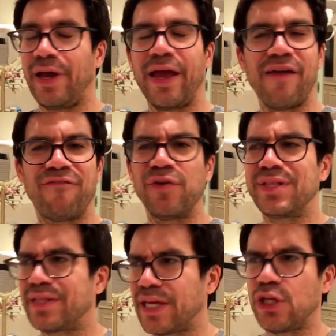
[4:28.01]

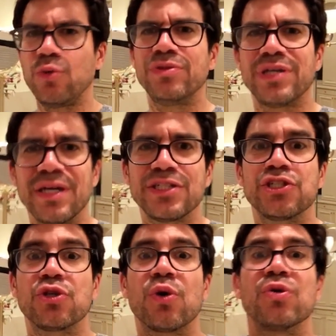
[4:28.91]
Everything you
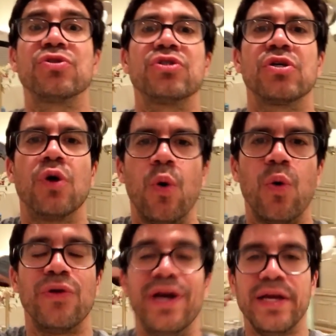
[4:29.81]
touch turns to
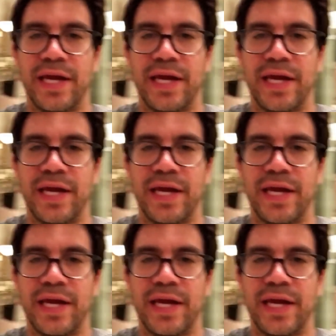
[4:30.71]
gold.